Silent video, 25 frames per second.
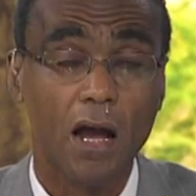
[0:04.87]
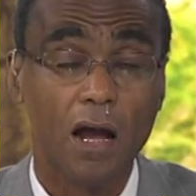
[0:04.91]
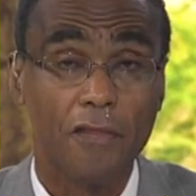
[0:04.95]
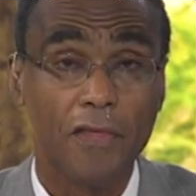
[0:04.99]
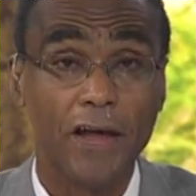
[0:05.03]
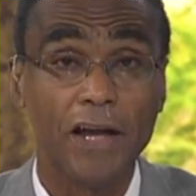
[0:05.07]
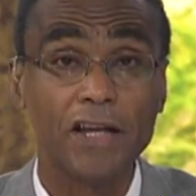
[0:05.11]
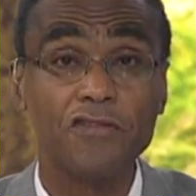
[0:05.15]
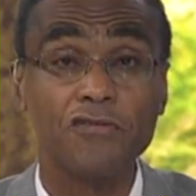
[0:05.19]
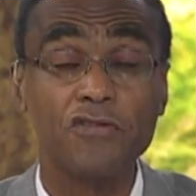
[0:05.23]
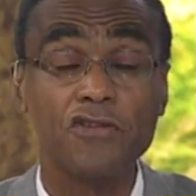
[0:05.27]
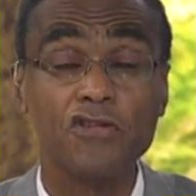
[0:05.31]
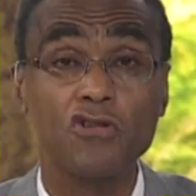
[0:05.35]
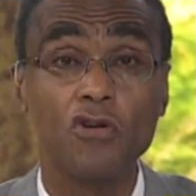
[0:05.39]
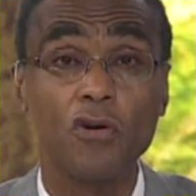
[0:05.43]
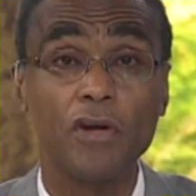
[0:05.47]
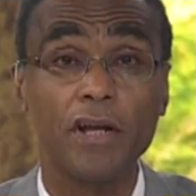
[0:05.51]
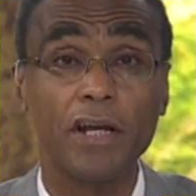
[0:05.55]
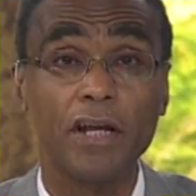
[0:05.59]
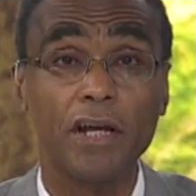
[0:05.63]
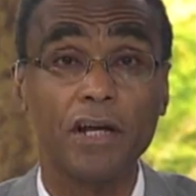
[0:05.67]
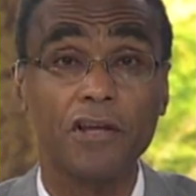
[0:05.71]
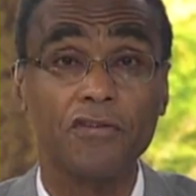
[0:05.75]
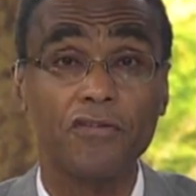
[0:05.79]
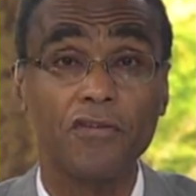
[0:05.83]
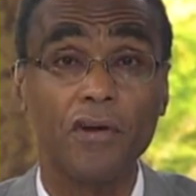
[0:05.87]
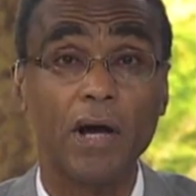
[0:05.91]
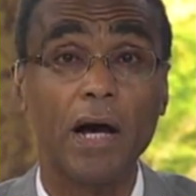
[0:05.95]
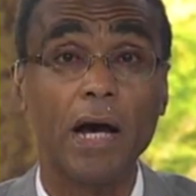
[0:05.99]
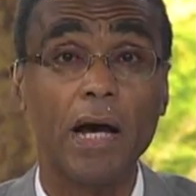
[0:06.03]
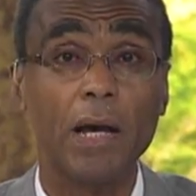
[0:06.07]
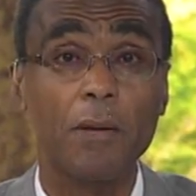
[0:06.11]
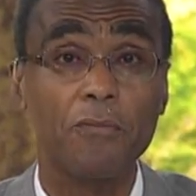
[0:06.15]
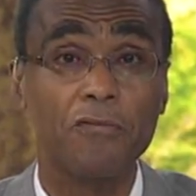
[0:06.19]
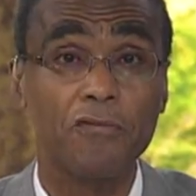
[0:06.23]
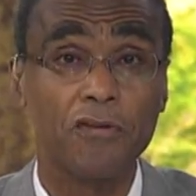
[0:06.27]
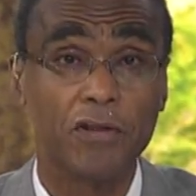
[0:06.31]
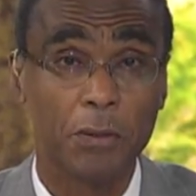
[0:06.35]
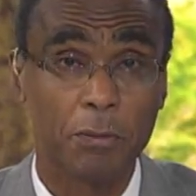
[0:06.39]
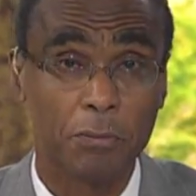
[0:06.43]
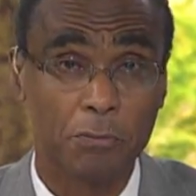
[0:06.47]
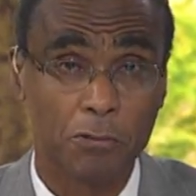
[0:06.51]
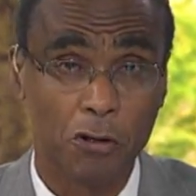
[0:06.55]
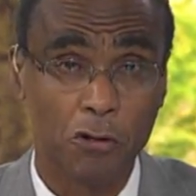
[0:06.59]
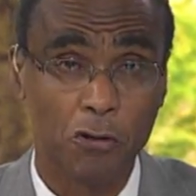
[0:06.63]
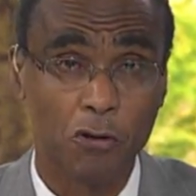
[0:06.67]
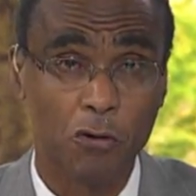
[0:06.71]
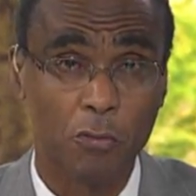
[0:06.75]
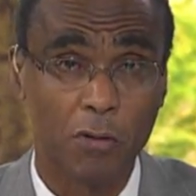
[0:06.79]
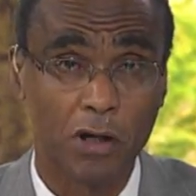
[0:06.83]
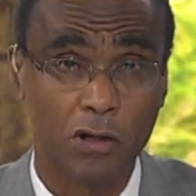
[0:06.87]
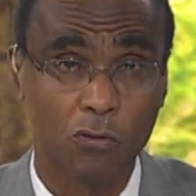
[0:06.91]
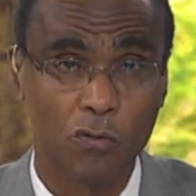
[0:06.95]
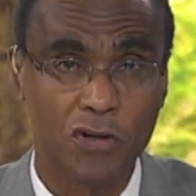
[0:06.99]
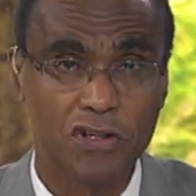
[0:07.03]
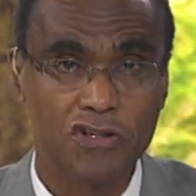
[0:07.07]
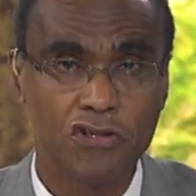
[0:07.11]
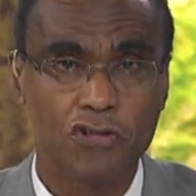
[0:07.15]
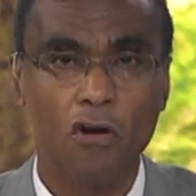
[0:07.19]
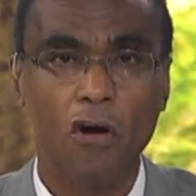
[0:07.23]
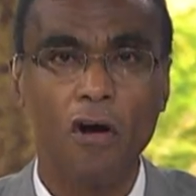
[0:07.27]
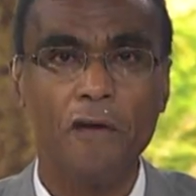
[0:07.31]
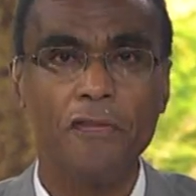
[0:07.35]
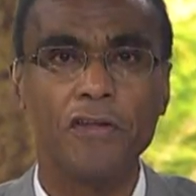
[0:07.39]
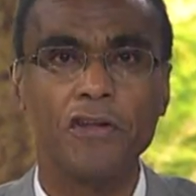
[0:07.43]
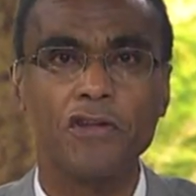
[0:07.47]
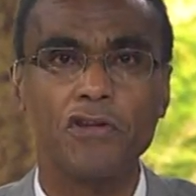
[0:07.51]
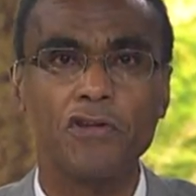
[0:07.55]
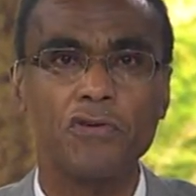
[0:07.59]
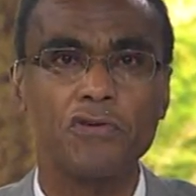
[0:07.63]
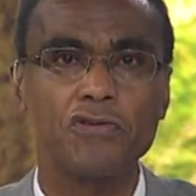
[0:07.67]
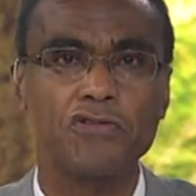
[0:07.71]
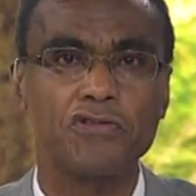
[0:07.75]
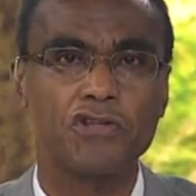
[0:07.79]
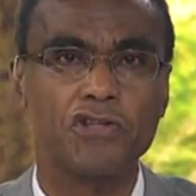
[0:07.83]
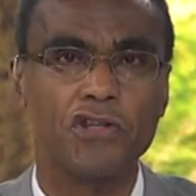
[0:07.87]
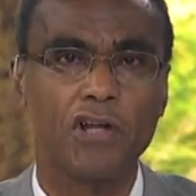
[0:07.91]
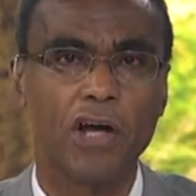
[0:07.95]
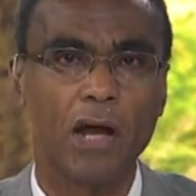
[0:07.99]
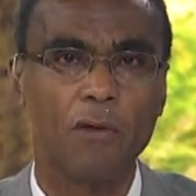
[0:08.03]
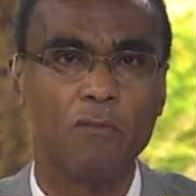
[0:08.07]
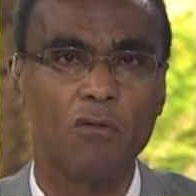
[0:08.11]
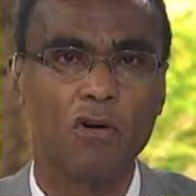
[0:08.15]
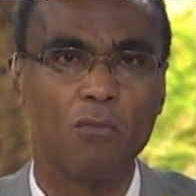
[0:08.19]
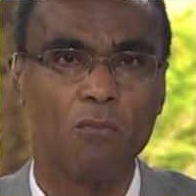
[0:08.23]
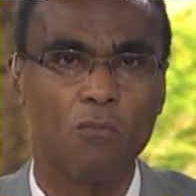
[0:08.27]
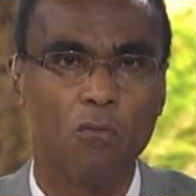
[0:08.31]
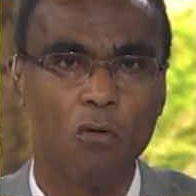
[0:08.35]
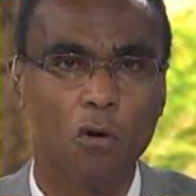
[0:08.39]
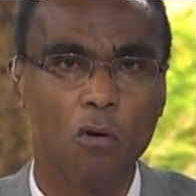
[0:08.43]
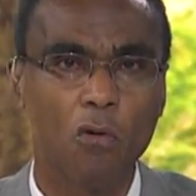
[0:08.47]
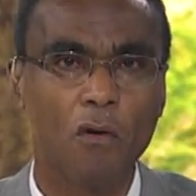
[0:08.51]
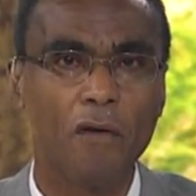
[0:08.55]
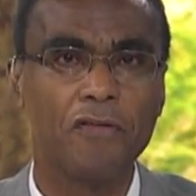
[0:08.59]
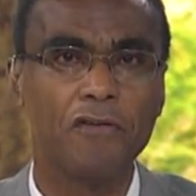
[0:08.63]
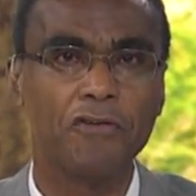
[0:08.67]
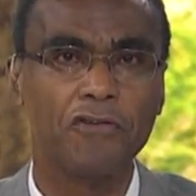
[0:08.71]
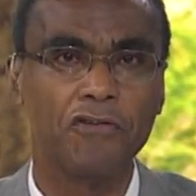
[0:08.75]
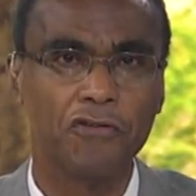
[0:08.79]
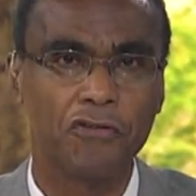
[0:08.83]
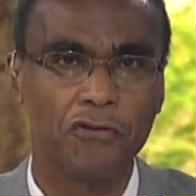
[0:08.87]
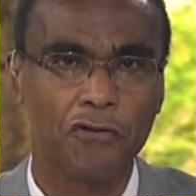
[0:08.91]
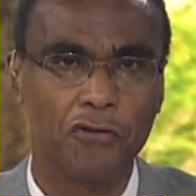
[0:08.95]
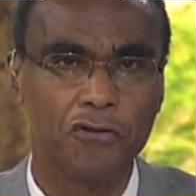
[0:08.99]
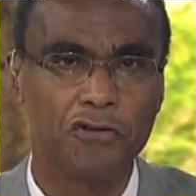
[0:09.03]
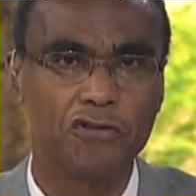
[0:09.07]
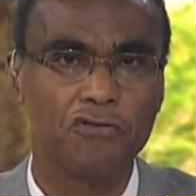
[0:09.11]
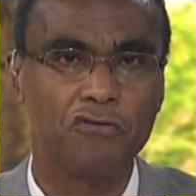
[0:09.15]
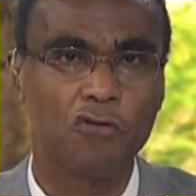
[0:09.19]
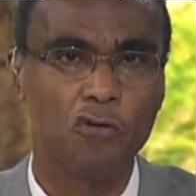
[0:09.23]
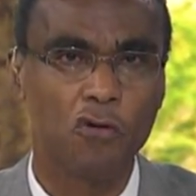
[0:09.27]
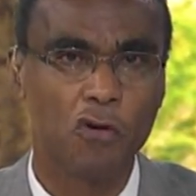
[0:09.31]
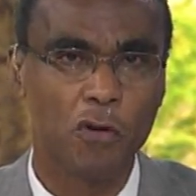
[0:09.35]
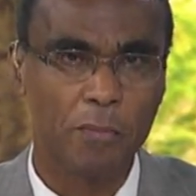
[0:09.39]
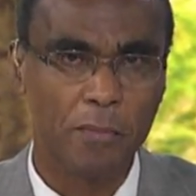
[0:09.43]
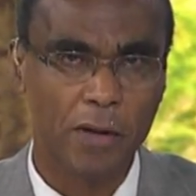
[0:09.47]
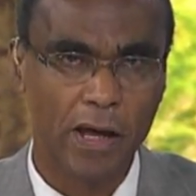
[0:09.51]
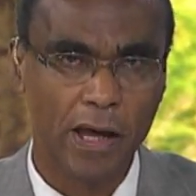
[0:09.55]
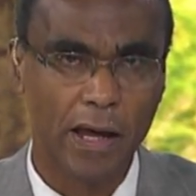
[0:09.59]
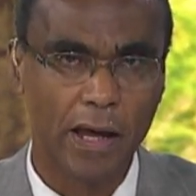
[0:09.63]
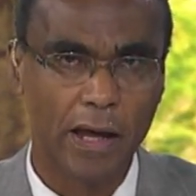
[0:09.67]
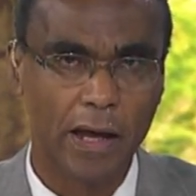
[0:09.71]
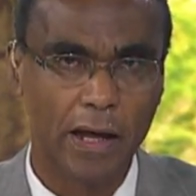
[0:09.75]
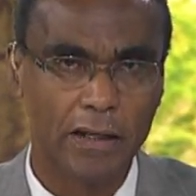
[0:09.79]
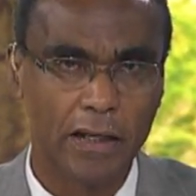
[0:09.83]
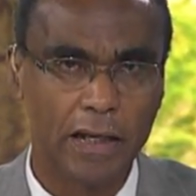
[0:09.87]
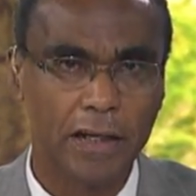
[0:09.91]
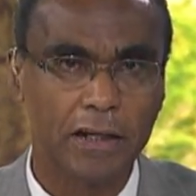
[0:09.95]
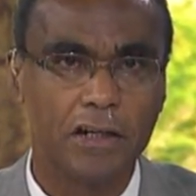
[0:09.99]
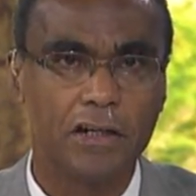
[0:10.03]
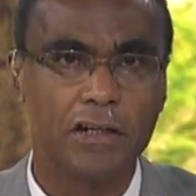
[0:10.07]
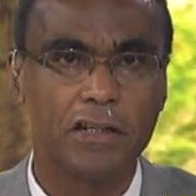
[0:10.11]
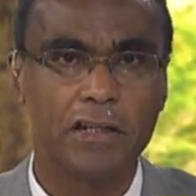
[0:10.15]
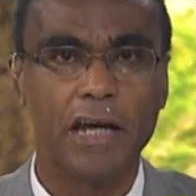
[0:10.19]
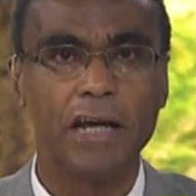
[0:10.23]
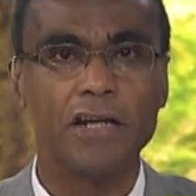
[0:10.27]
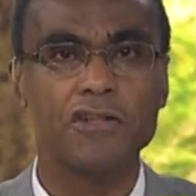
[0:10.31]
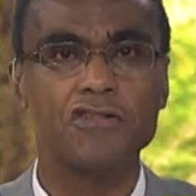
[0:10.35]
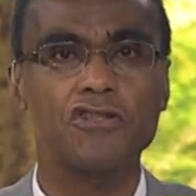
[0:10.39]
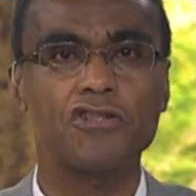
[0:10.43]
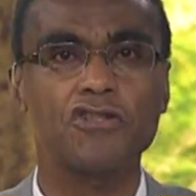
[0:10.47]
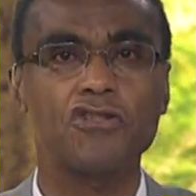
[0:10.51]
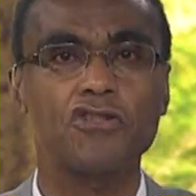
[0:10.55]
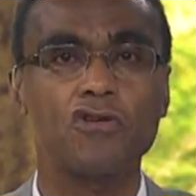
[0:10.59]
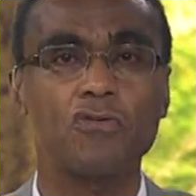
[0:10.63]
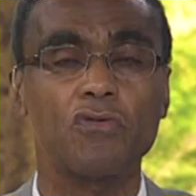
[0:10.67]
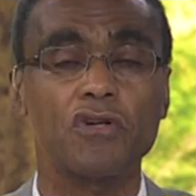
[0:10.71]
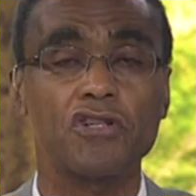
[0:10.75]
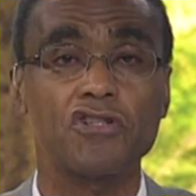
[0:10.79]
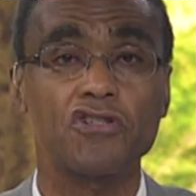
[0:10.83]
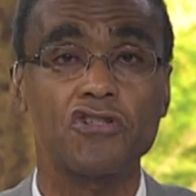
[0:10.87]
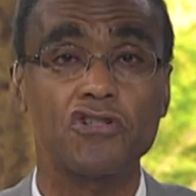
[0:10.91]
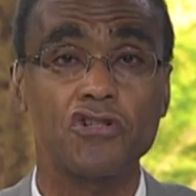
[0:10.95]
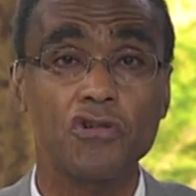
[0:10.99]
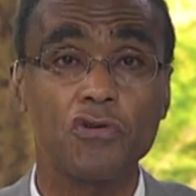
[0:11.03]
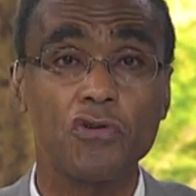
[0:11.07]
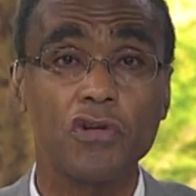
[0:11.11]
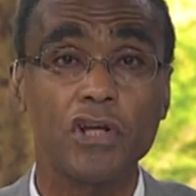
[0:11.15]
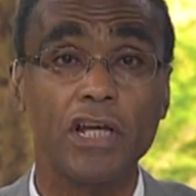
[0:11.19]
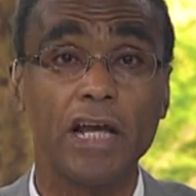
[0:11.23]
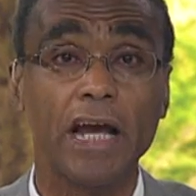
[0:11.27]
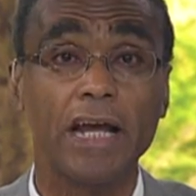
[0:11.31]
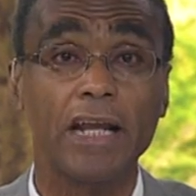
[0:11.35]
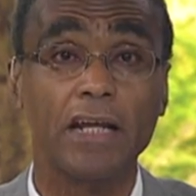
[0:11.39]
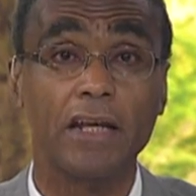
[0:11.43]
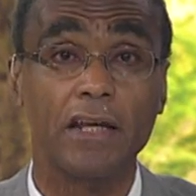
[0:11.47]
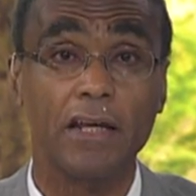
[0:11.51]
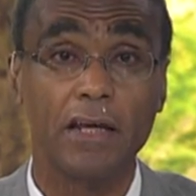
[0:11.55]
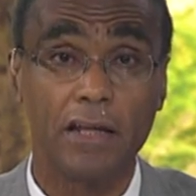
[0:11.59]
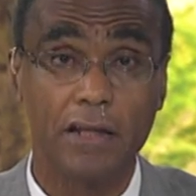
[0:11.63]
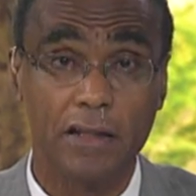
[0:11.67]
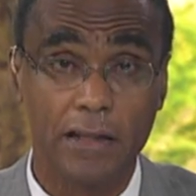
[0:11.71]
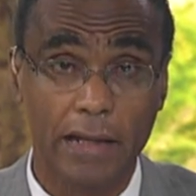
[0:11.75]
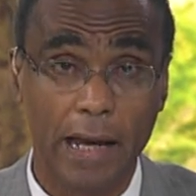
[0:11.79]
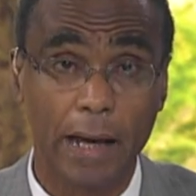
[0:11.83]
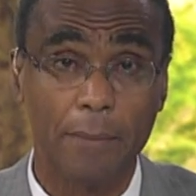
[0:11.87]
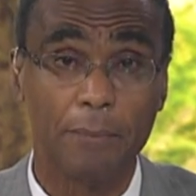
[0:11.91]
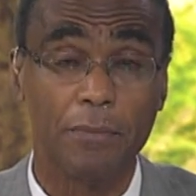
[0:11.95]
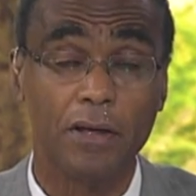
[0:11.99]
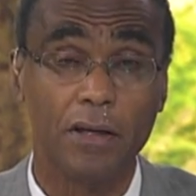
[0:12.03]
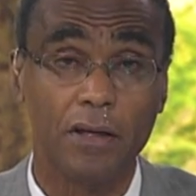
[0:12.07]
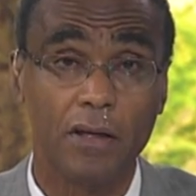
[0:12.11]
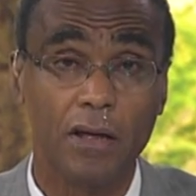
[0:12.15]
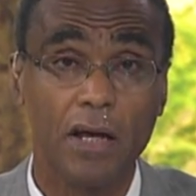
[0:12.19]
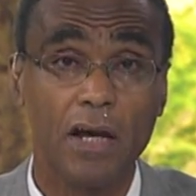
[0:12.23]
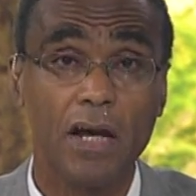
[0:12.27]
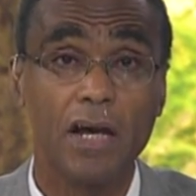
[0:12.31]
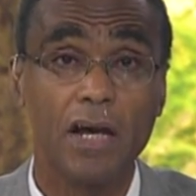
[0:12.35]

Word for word: Thanks for joining us. I'm Philip Coleman. We start the news tonight with more on the search for a man in connection to a shooting and a kidnapping.